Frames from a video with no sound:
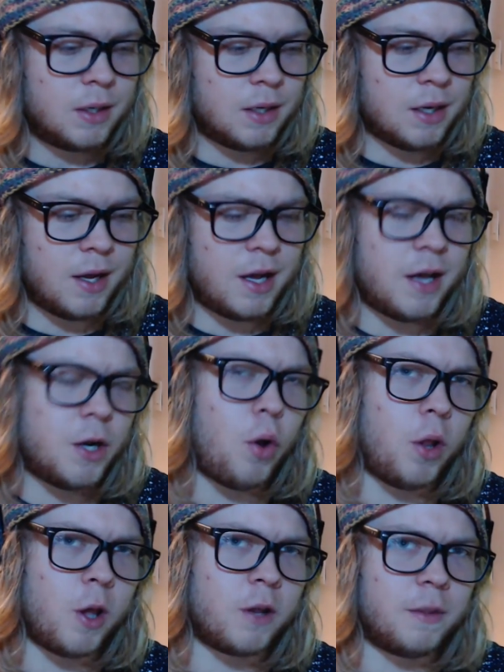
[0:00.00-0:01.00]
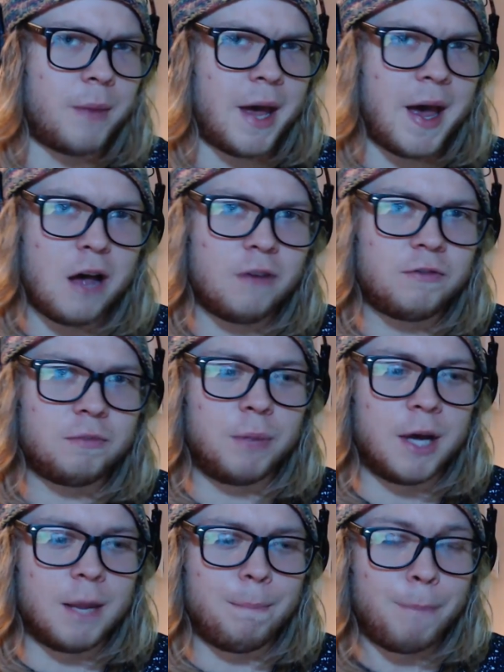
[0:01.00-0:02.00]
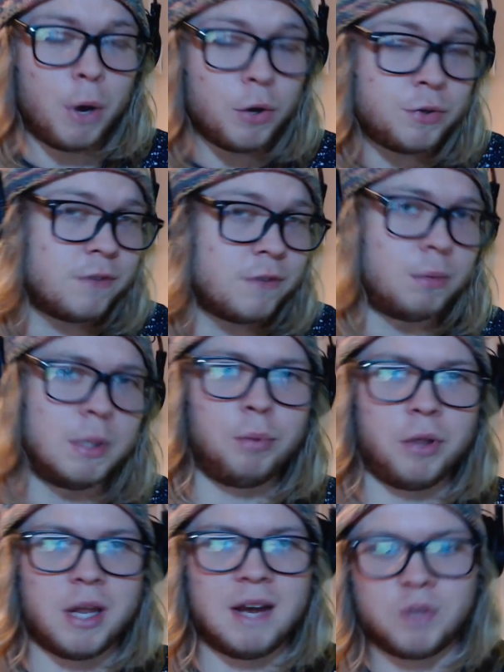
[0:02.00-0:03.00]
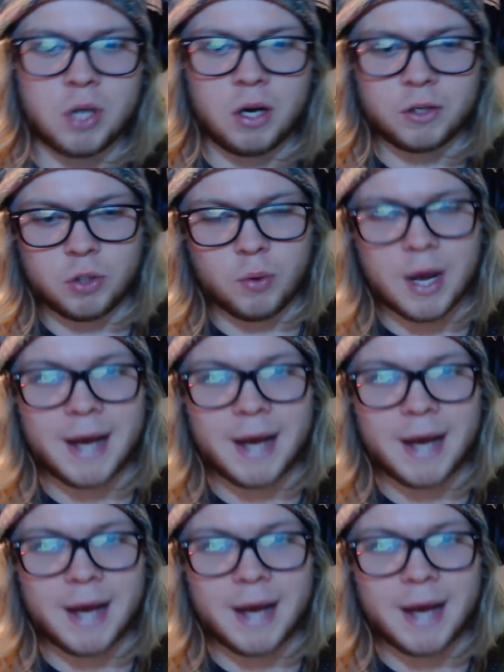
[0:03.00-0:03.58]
I know a lot of them have, but most of the people that I've talked to,